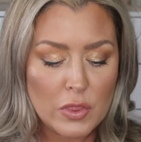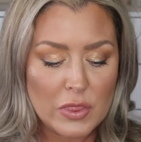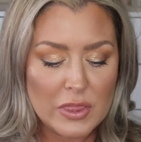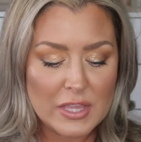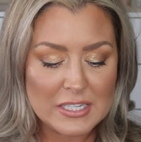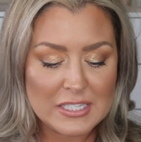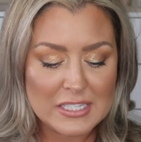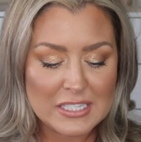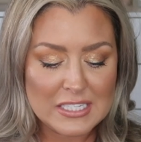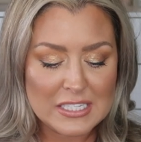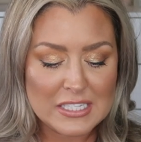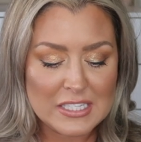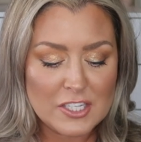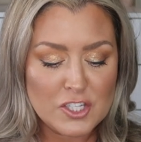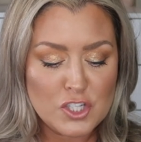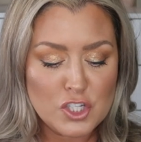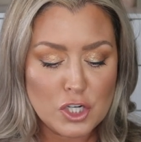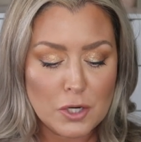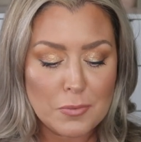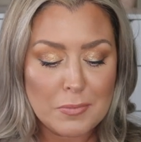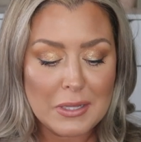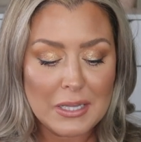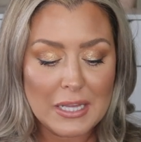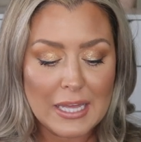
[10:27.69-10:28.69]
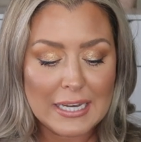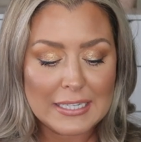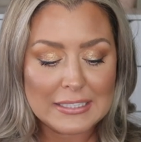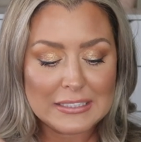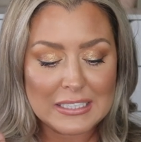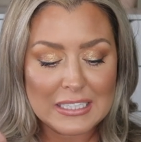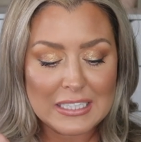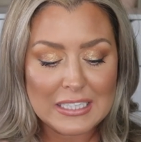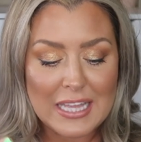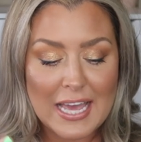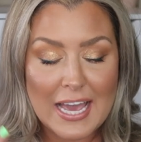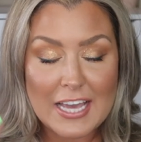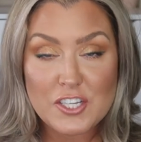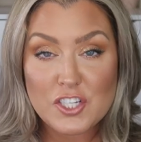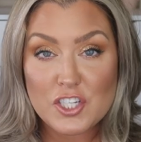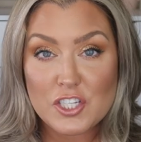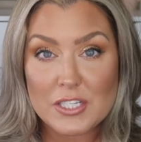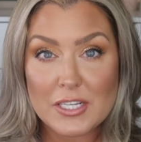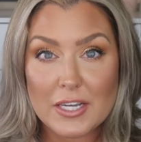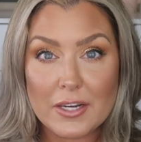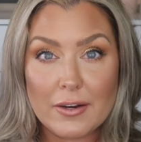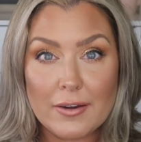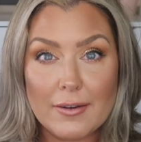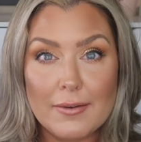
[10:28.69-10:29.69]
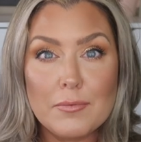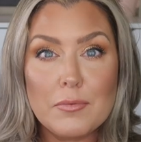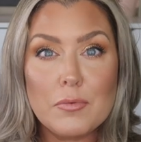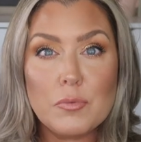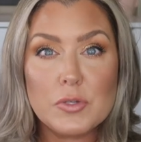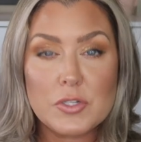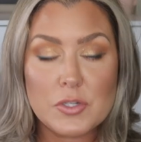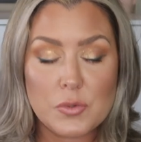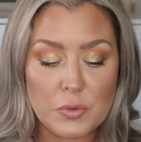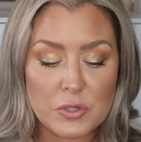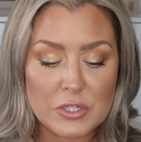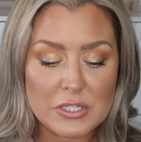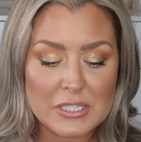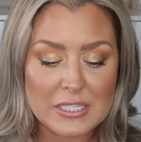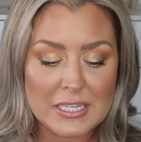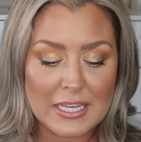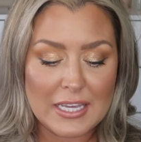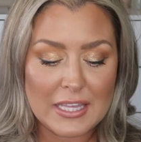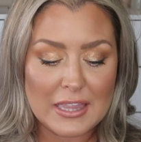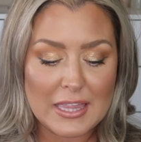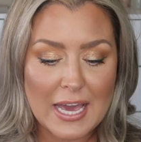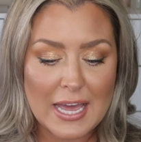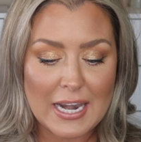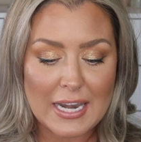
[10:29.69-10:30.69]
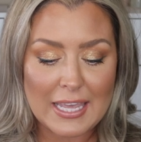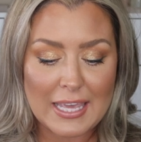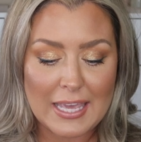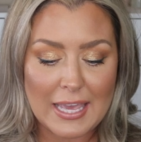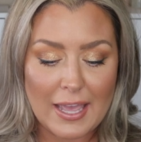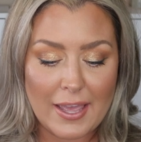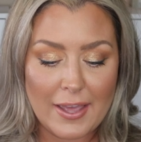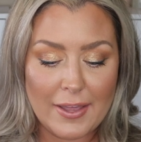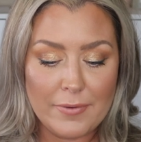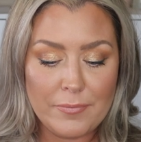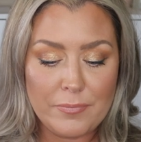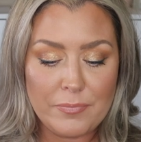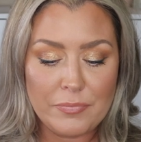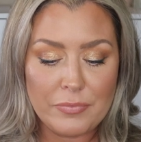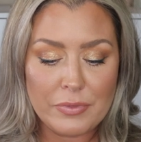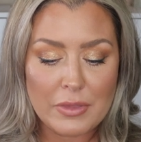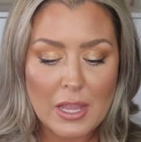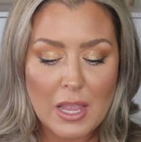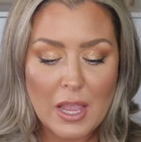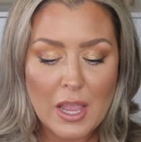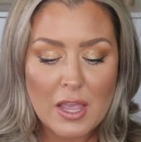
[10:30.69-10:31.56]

This is the Dermelect Lash Serum, so we're seeing that again.